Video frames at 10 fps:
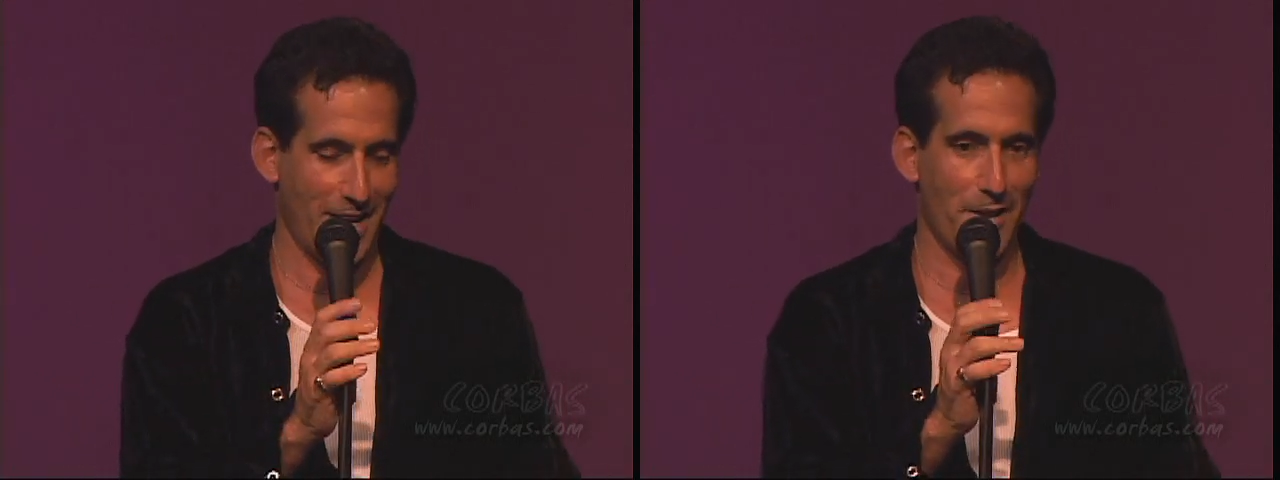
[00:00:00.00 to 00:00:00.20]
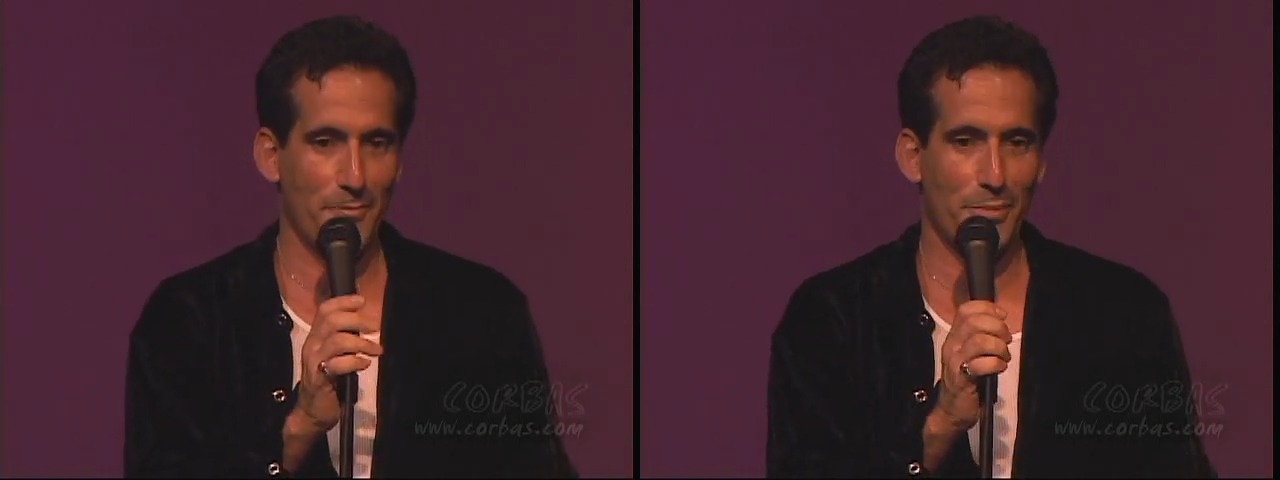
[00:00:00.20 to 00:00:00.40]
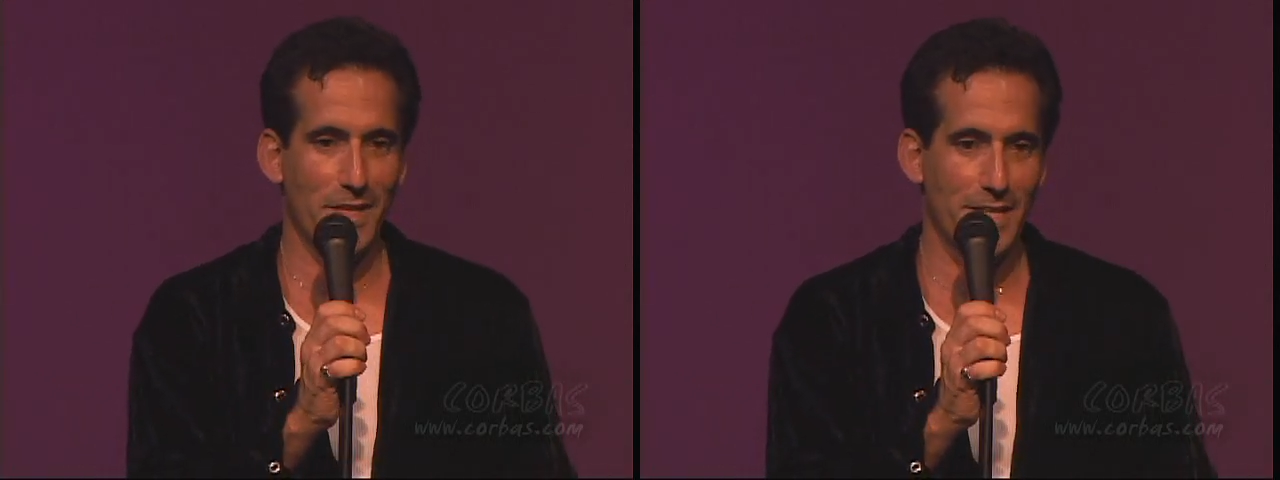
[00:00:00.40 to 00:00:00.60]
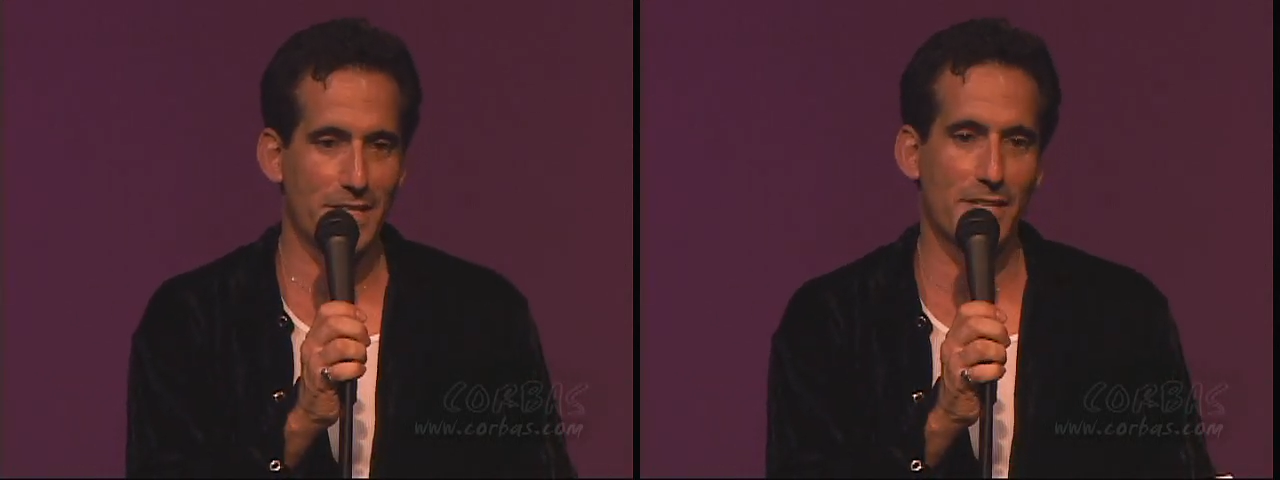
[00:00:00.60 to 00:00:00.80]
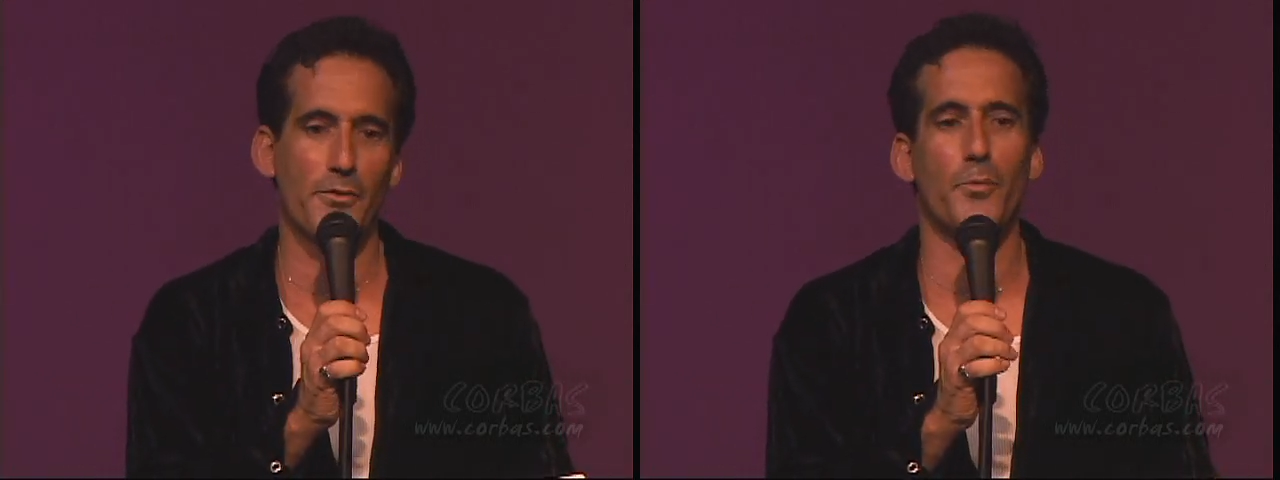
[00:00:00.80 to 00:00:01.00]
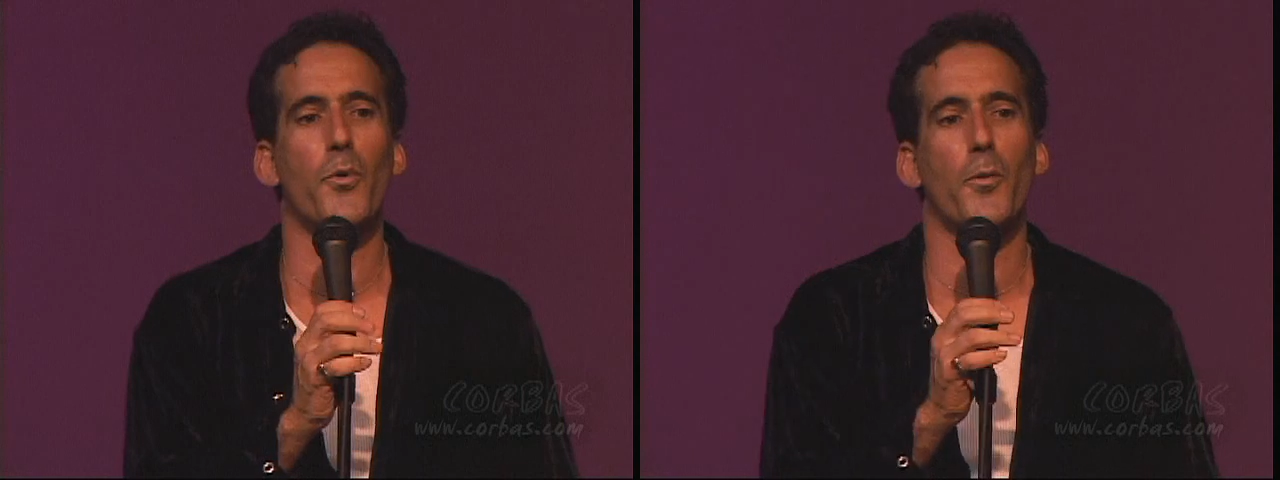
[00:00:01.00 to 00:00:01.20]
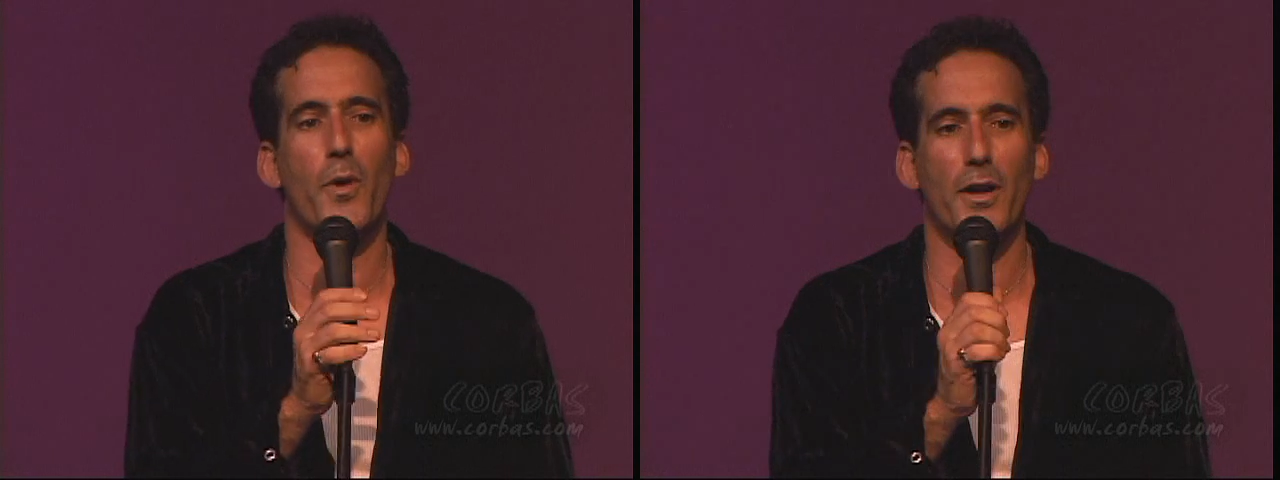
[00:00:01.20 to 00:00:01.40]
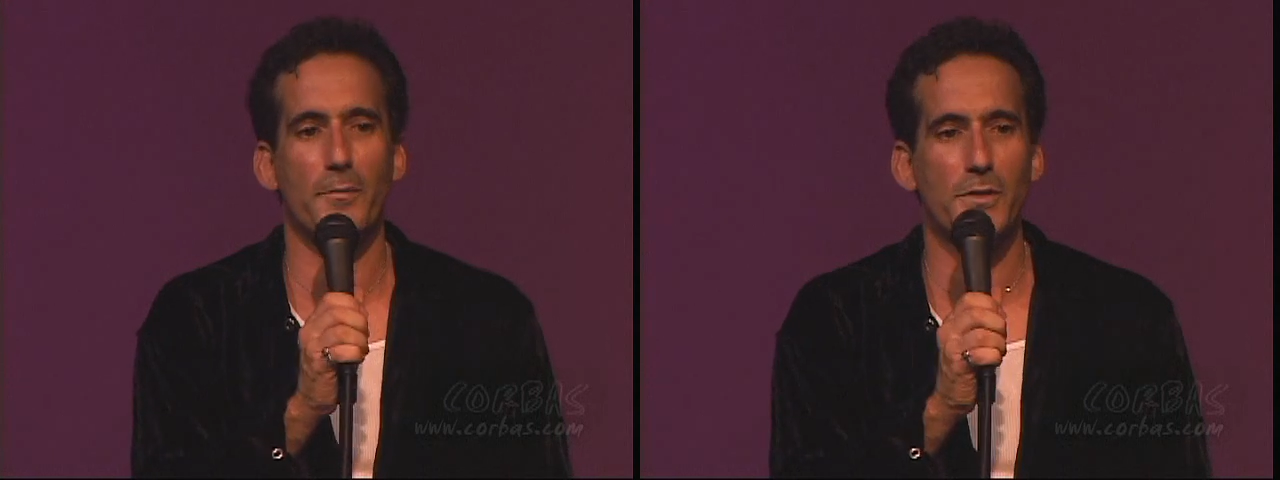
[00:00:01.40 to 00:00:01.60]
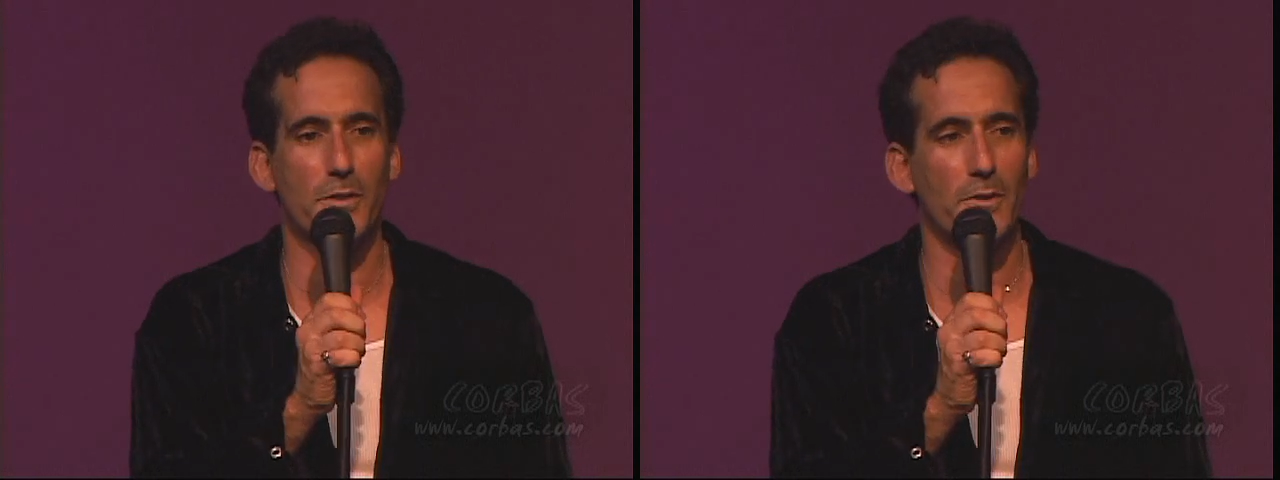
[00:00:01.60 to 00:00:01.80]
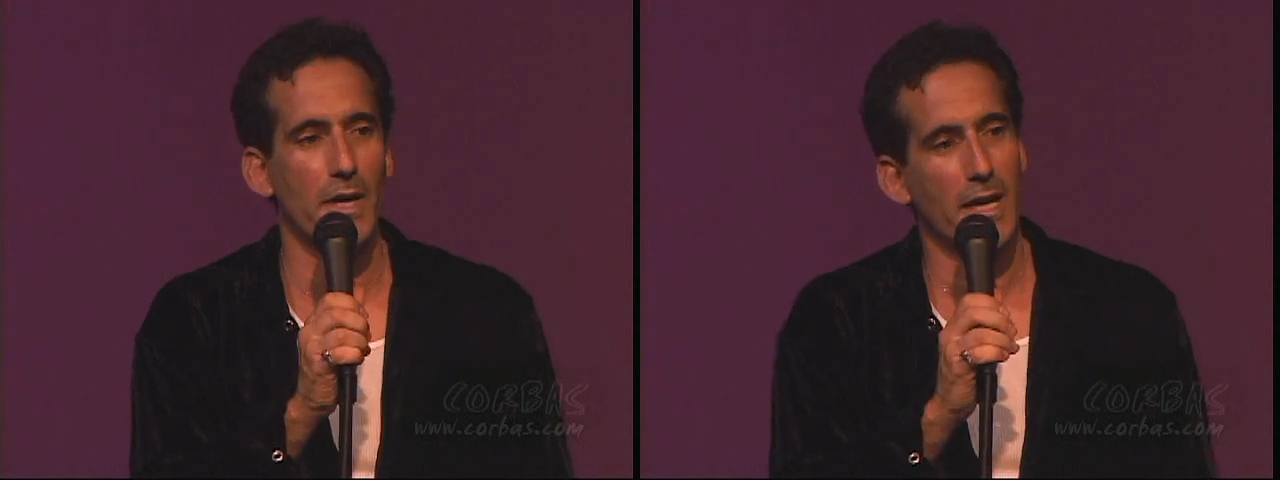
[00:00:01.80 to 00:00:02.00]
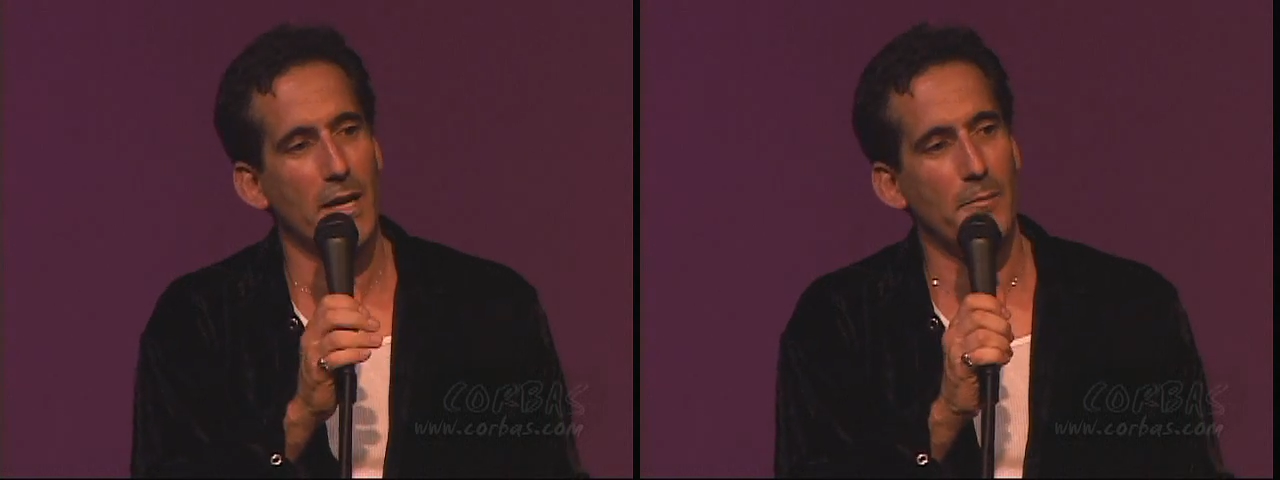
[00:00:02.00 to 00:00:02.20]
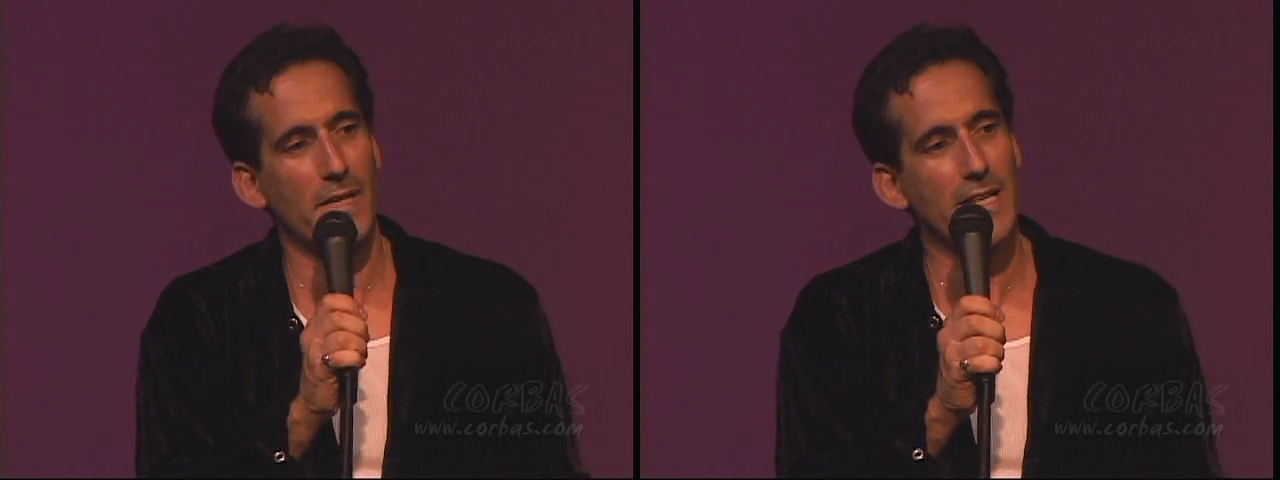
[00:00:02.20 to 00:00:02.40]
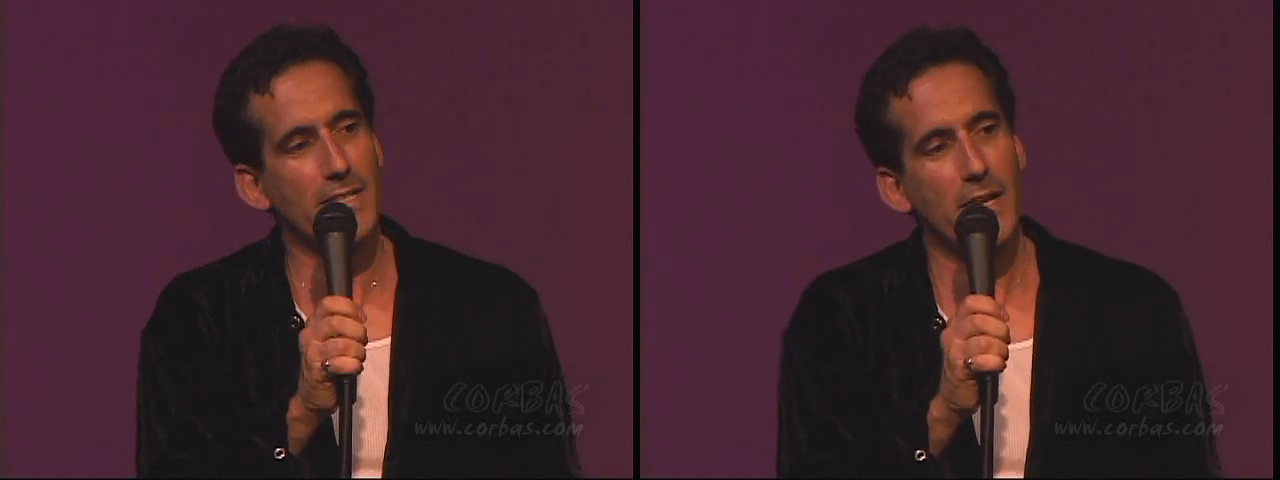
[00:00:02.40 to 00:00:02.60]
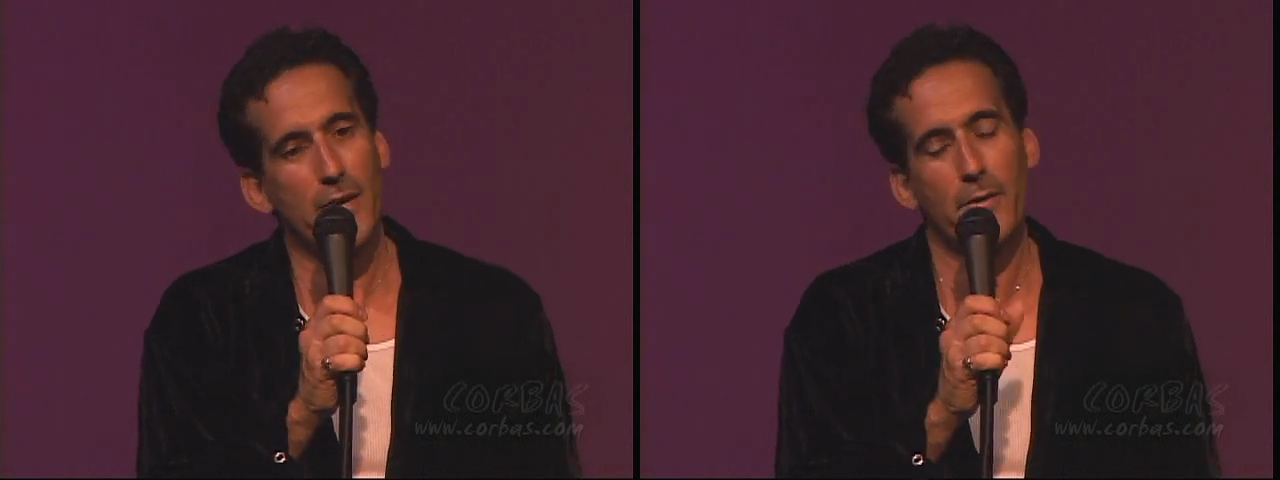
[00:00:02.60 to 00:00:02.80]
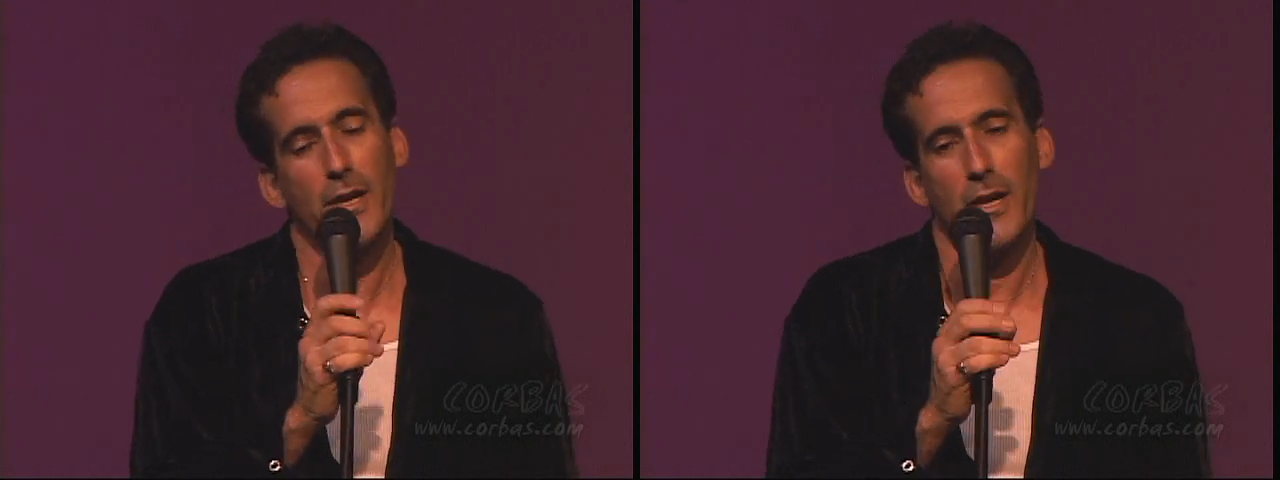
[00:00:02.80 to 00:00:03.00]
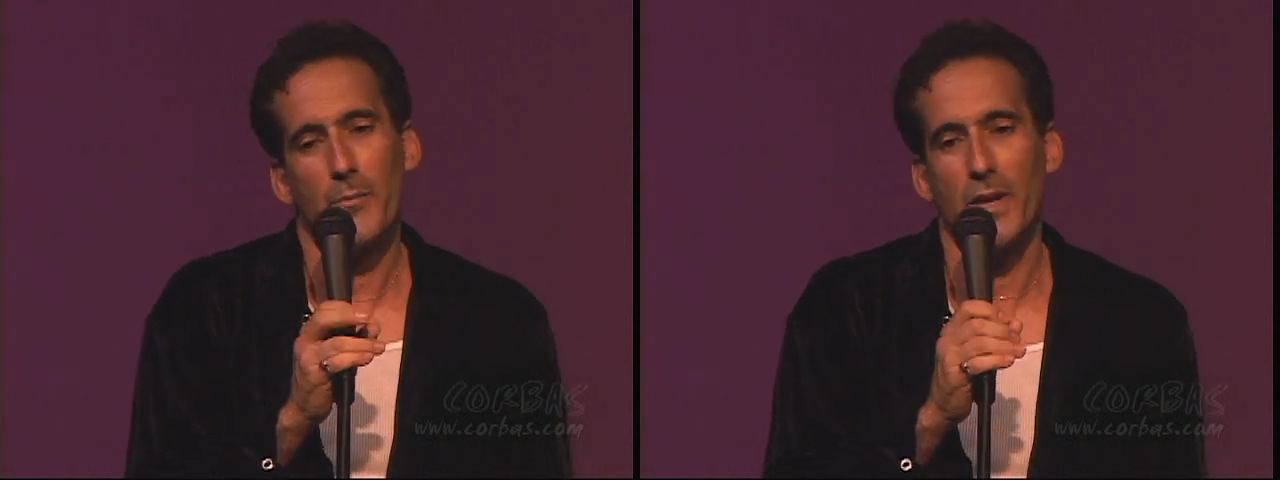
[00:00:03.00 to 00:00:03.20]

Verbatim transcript: And please give a warm welcome to Meliza